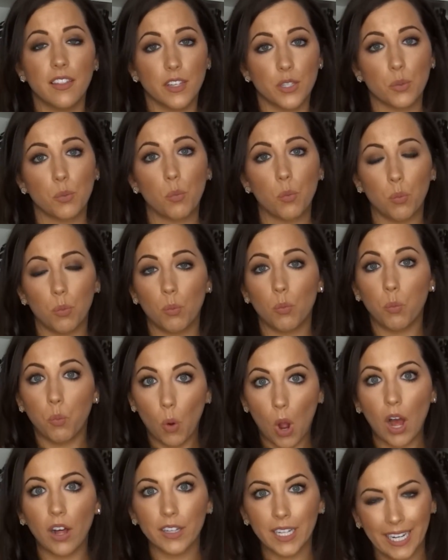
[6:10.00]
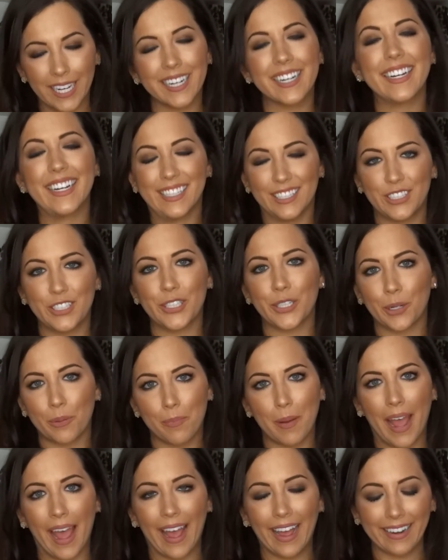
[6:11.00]
this wallet into your
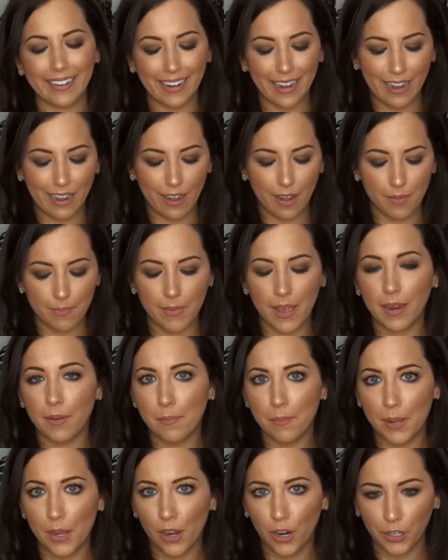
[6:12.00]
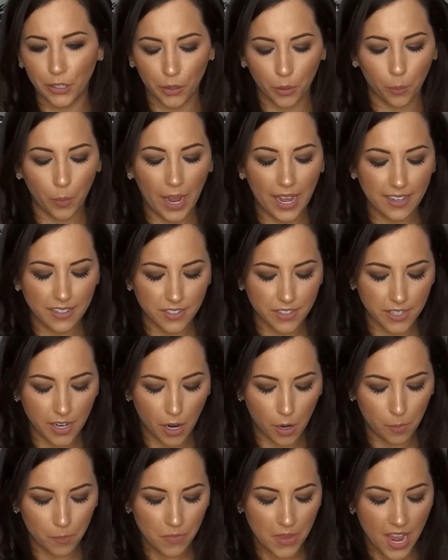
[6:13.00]
bag, and be on your way.
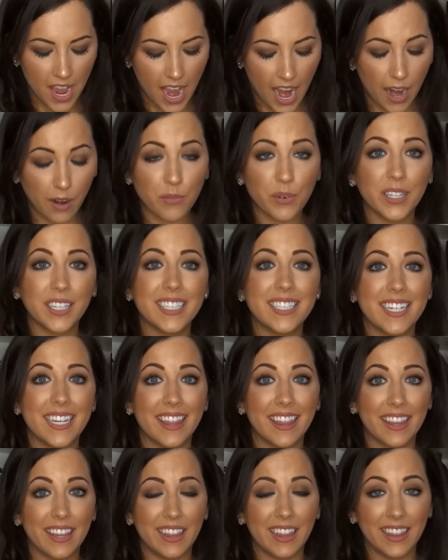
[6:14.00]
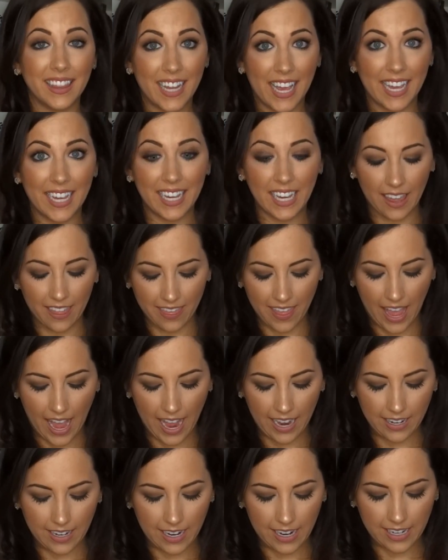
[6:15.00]
So I really did like
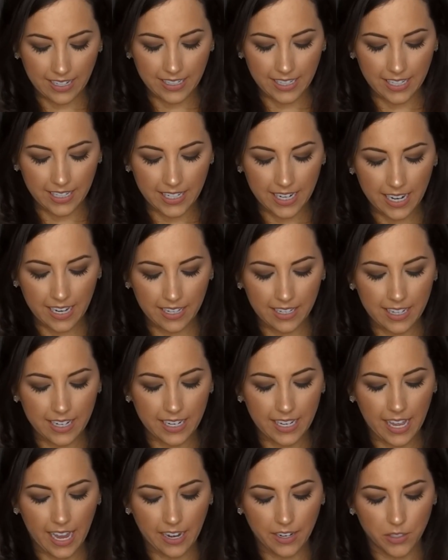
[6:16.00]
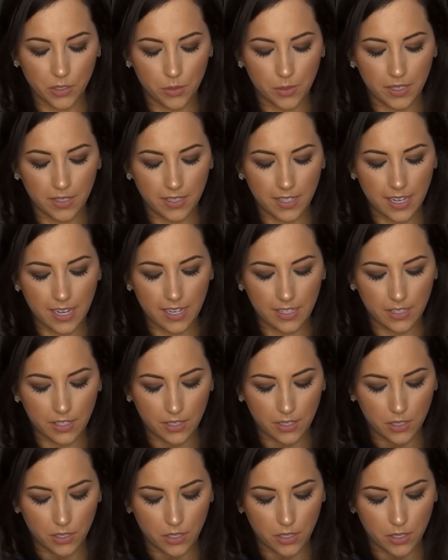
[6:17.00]
that detail. And again, as you can see, it's
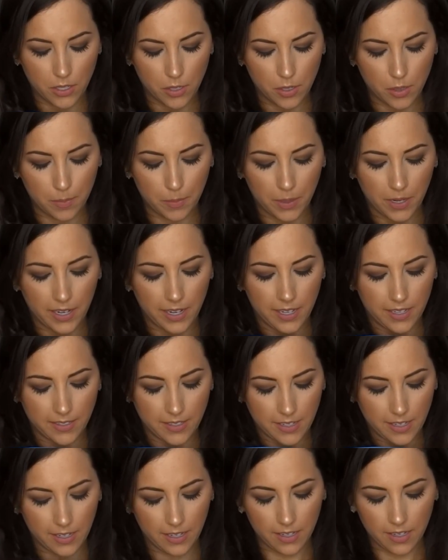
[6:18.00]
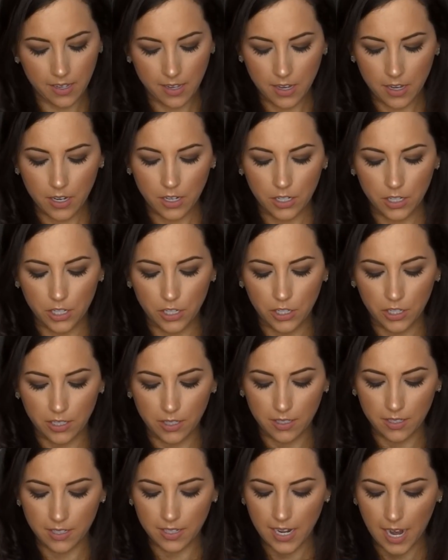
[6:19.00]
super easy to
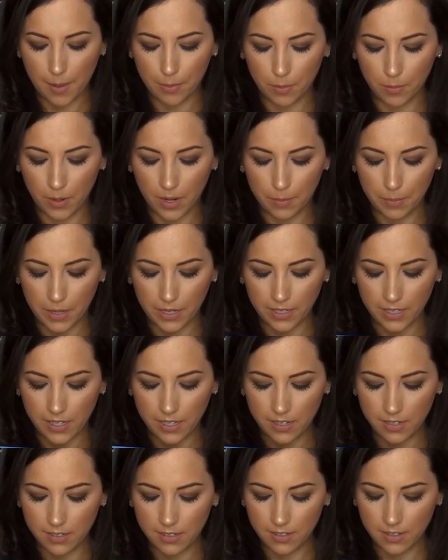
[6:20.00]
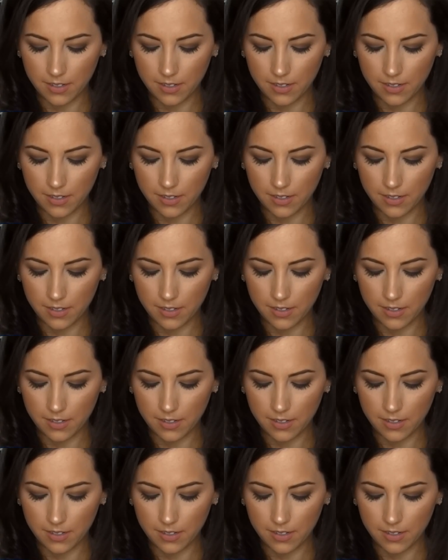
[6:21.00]
just snap them right back in.